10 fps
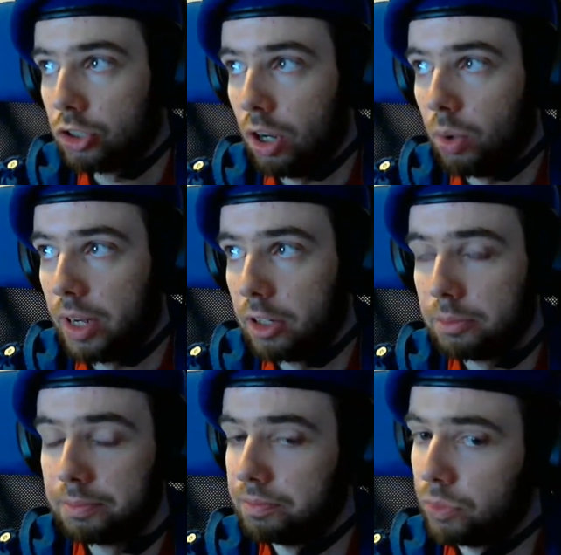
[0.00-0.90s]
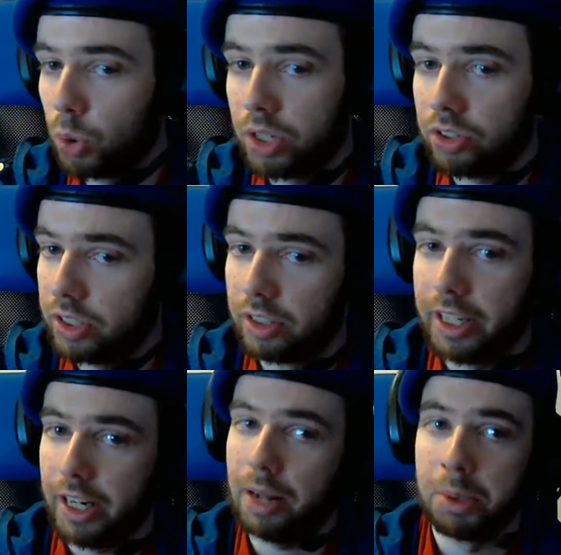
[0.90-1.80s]
um, you can still get
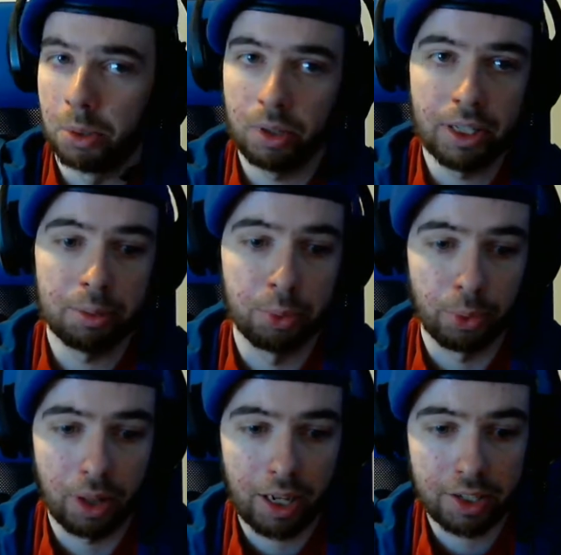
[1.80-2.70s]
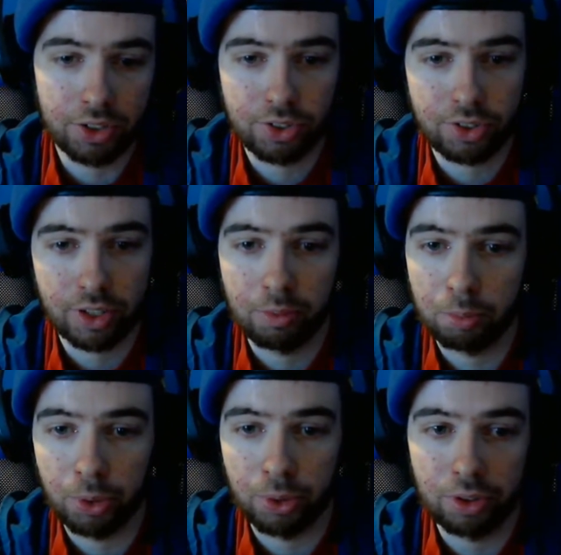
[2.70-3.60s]
absolutely brutalized and
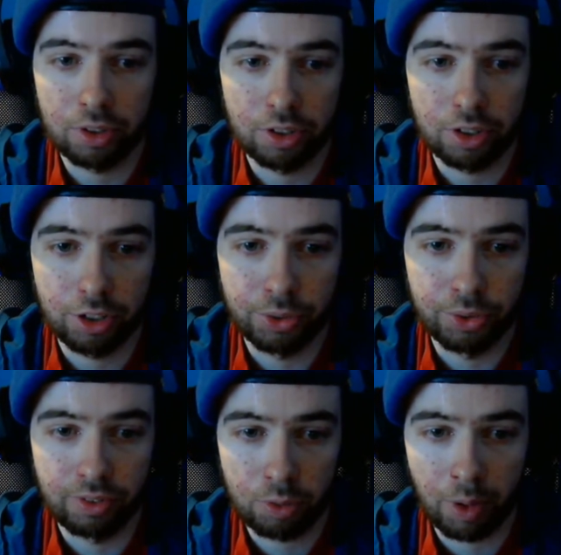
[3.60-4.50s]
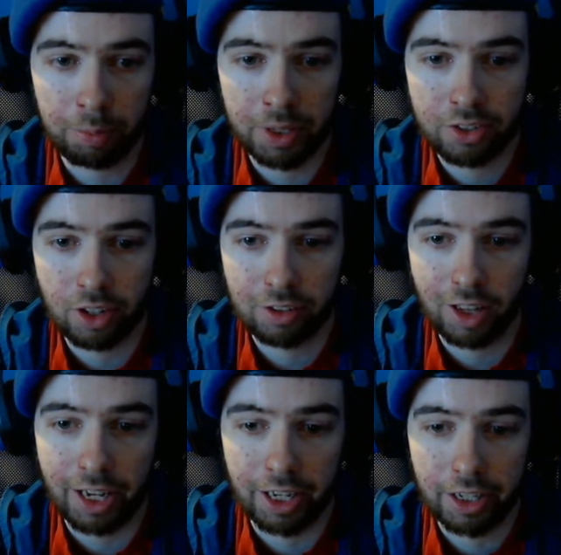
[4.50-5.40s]
murdered uh, using this weapon. It's not
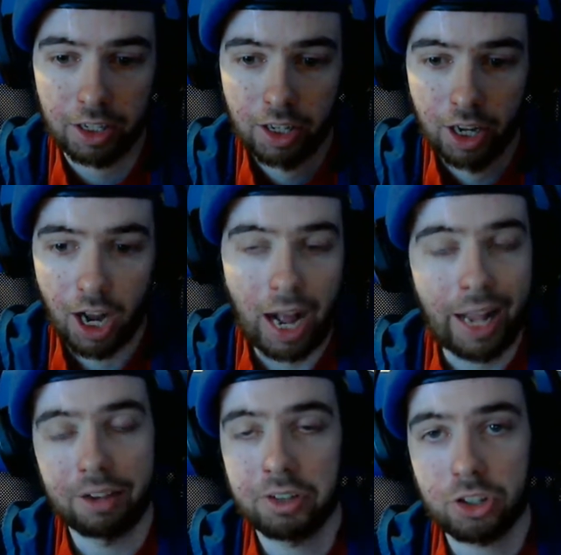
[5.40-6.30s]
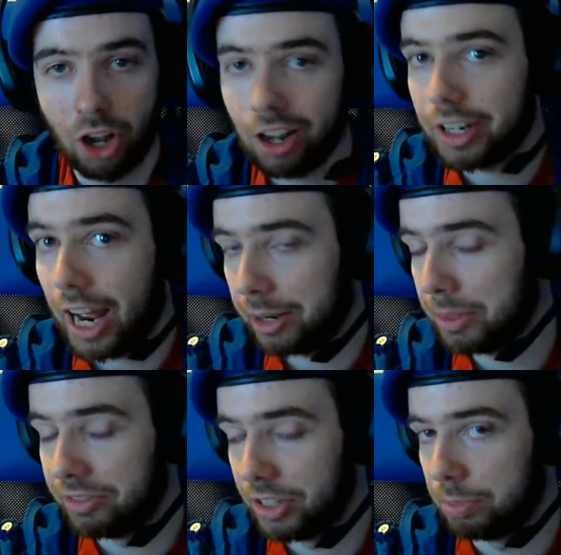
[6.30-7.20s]
like, I have this on, I am
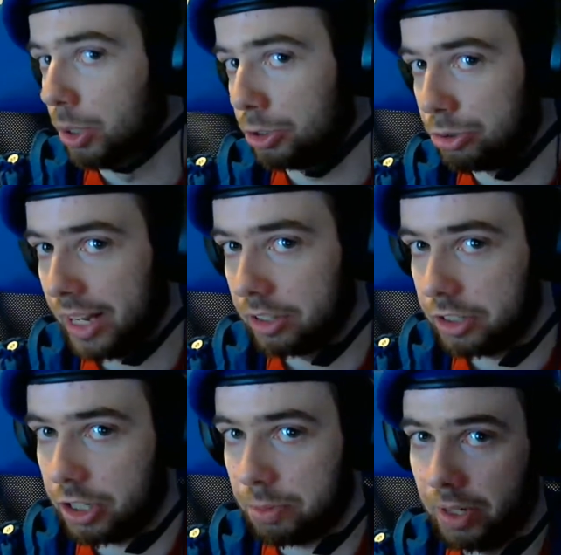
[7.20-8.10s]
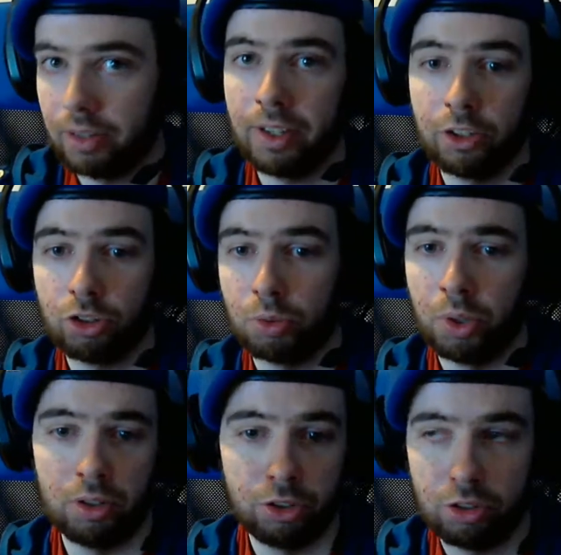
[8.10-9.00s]
invincible, you cannot touch me. And they just go, well,
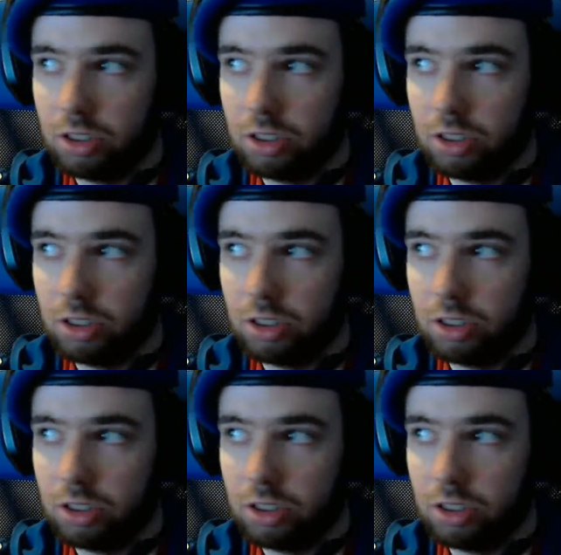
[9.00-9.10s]
I'm just gonna